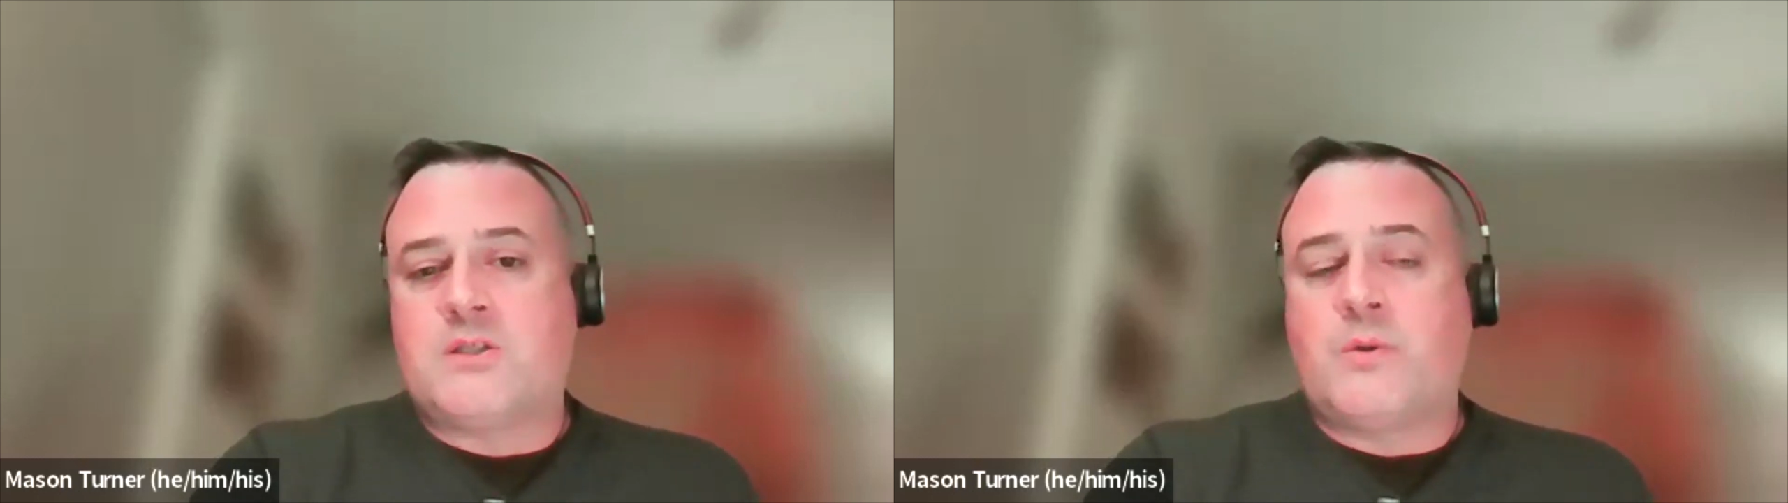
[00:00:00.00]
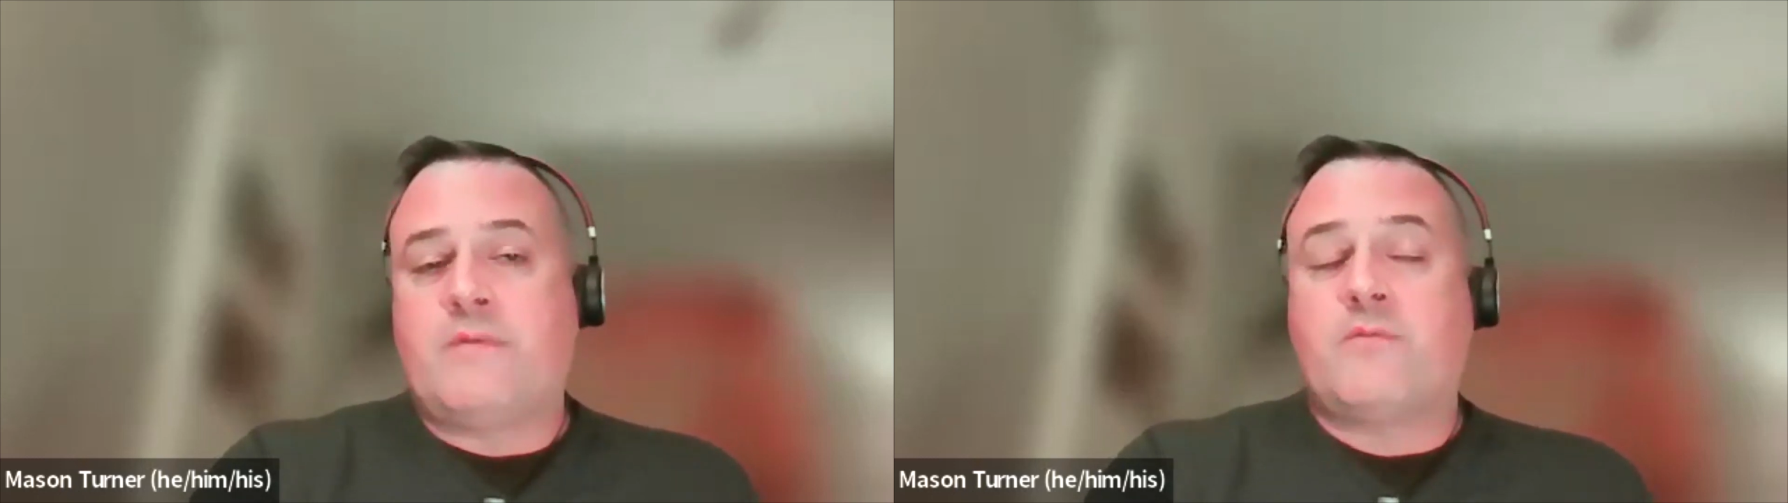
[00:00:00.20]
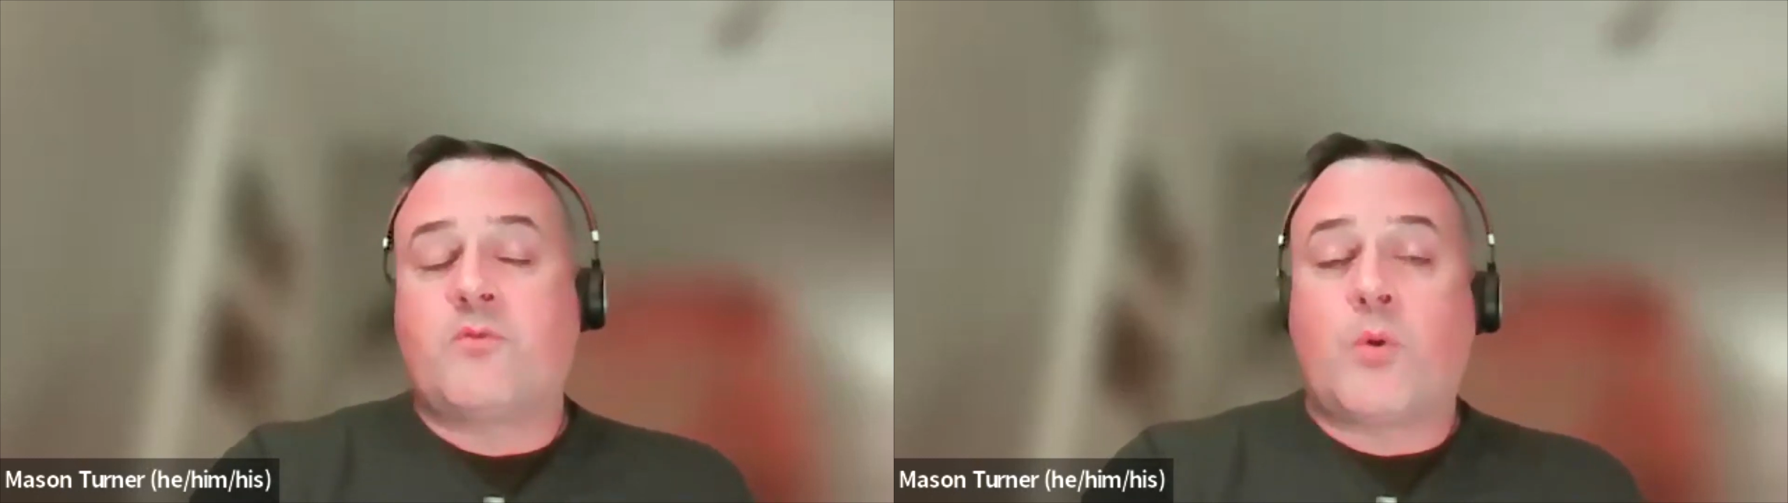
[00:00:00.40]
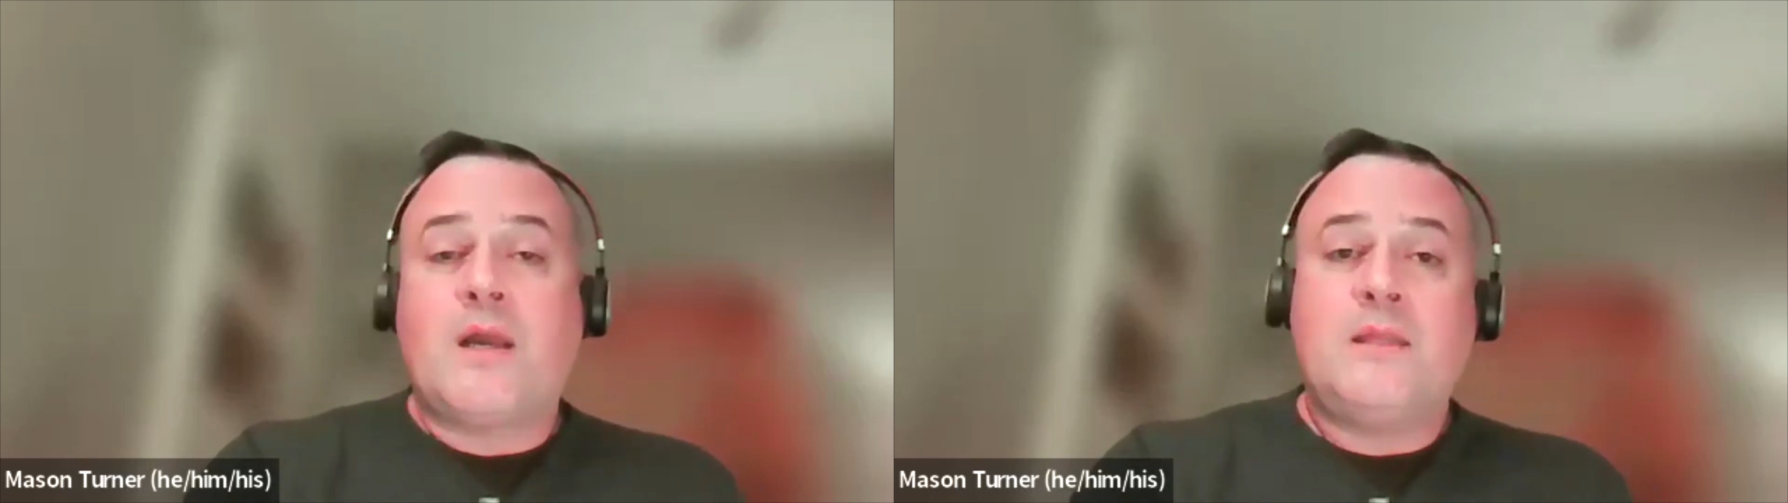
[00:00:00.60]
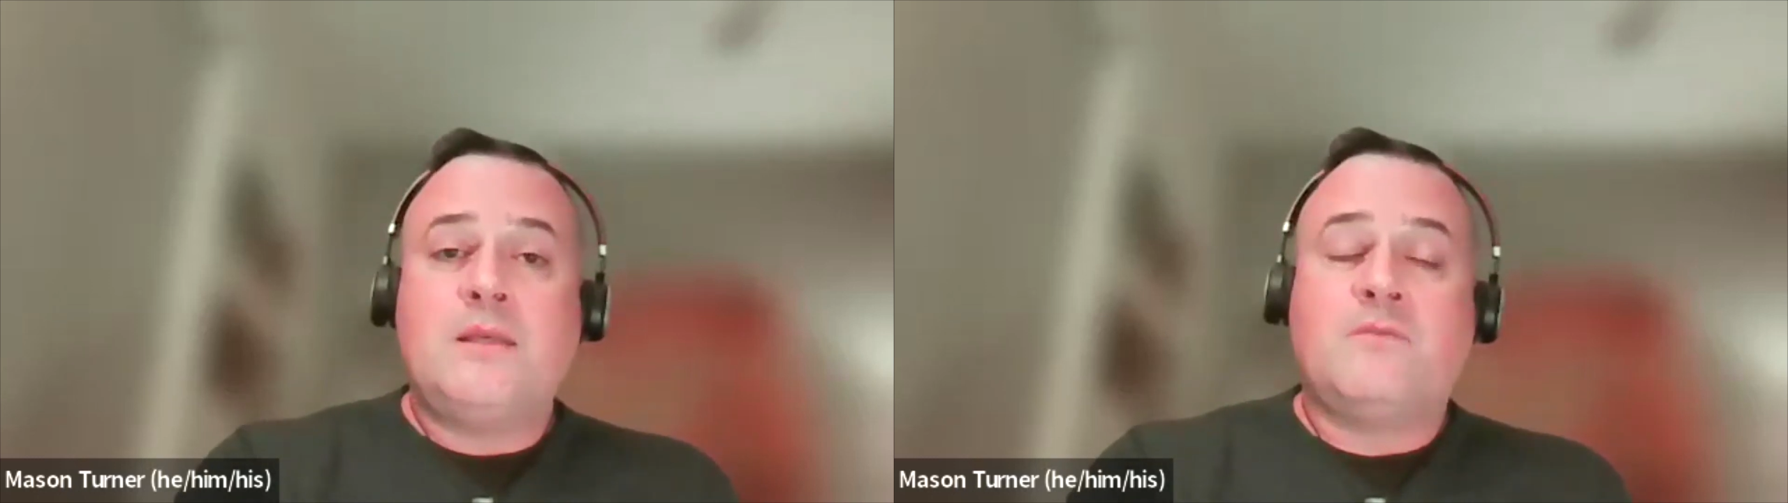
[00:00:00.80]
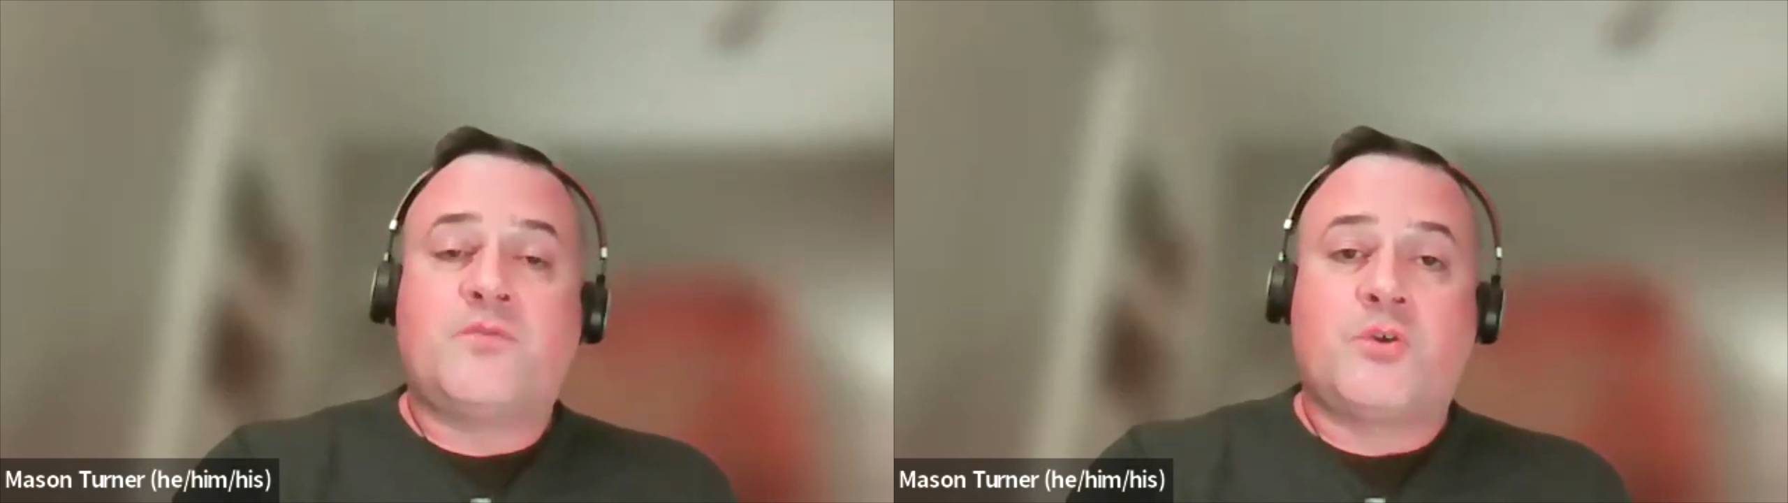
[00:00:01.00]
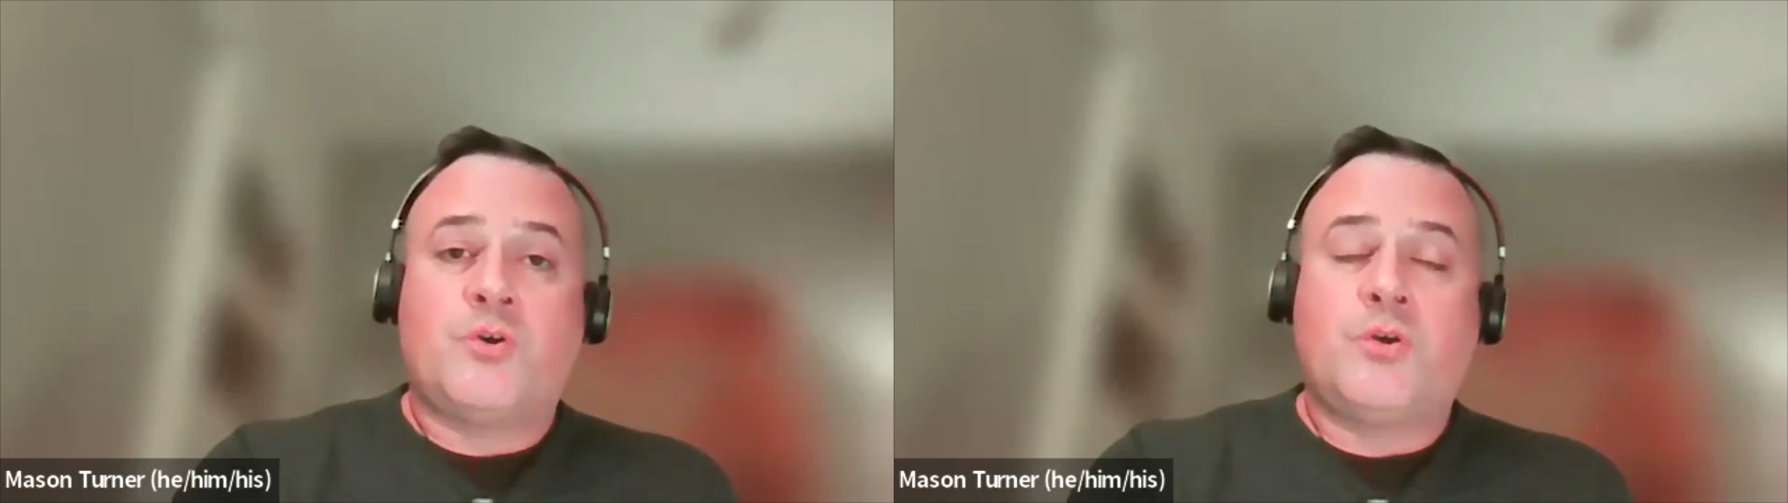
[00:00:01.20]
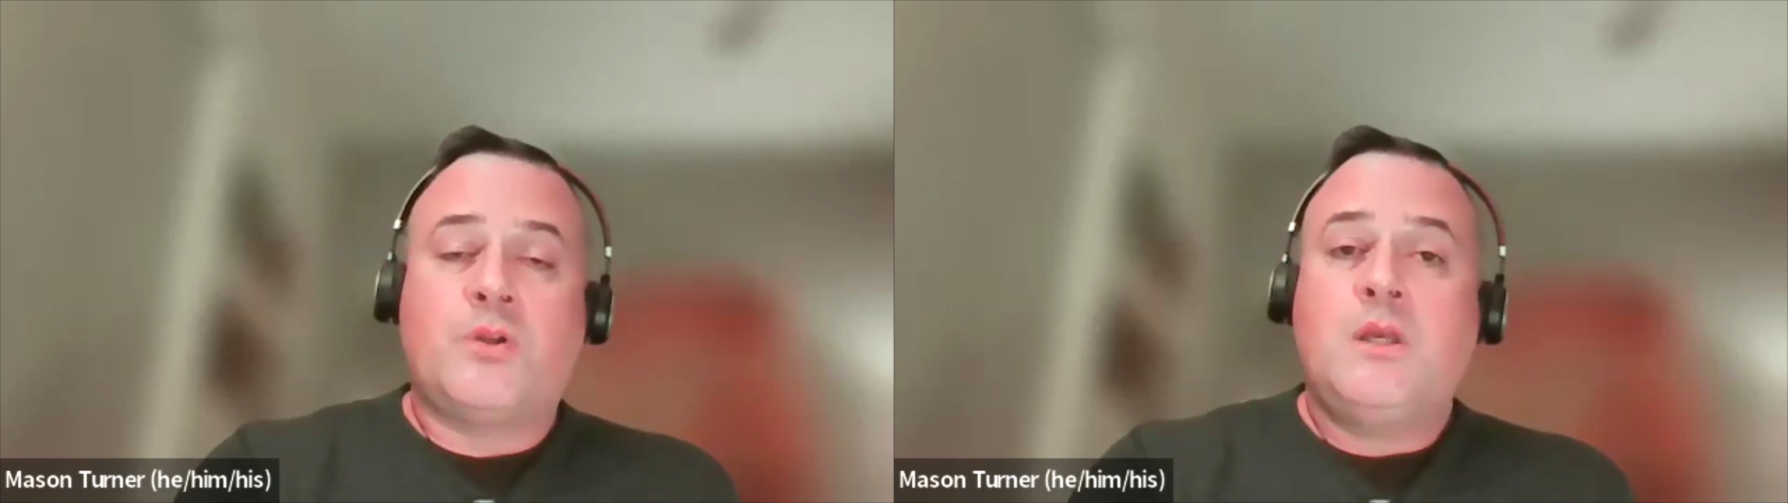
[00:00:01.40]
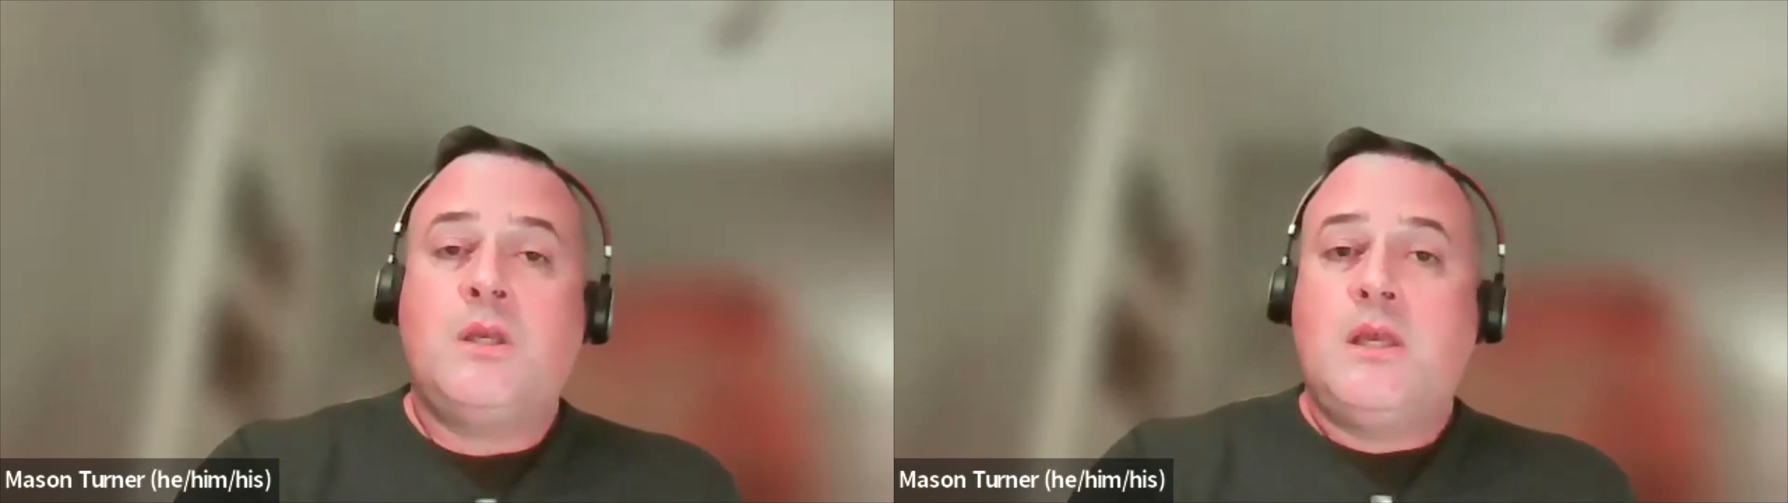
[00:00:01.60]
So we have a variety of third